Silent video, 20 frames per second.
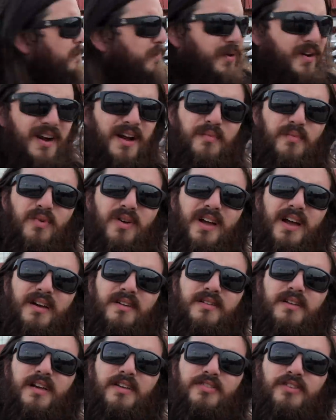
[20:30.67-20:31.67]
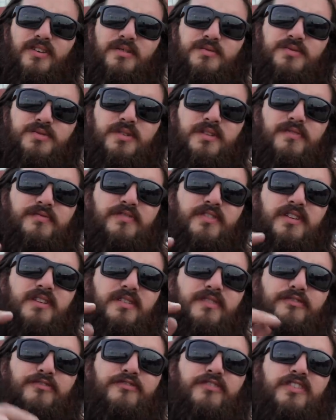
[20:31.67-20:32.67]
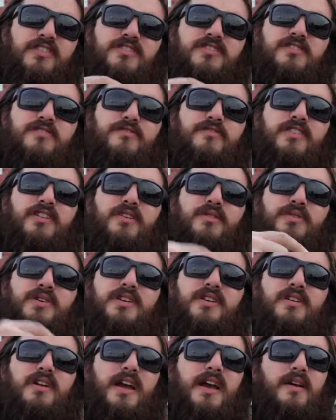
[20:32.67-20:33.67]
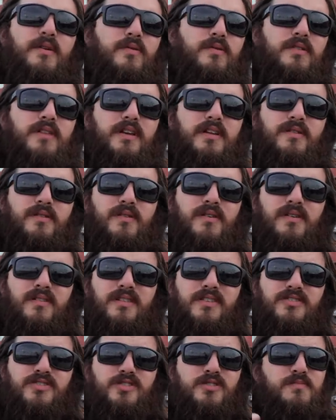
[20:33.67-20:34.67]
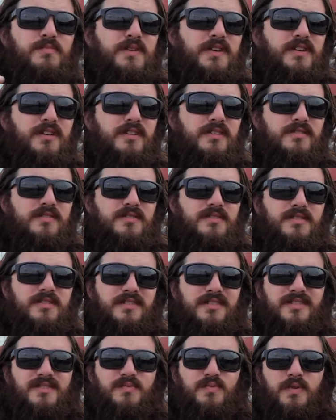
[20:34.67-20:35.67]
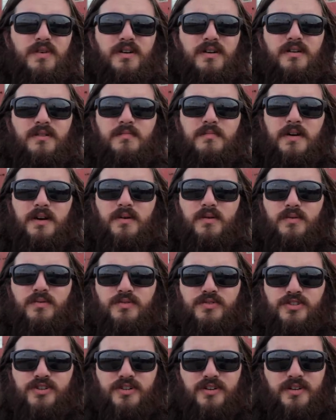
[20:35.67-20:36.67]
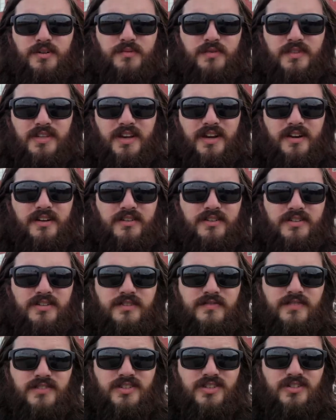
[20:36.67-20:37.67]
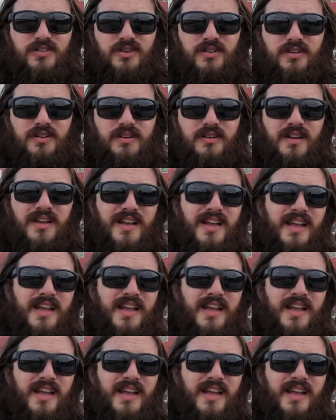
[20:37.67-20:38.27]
But I thought it was really fitting to finish the video here at Orlando Harley too, because this is where my whole journey with the Heritage even started.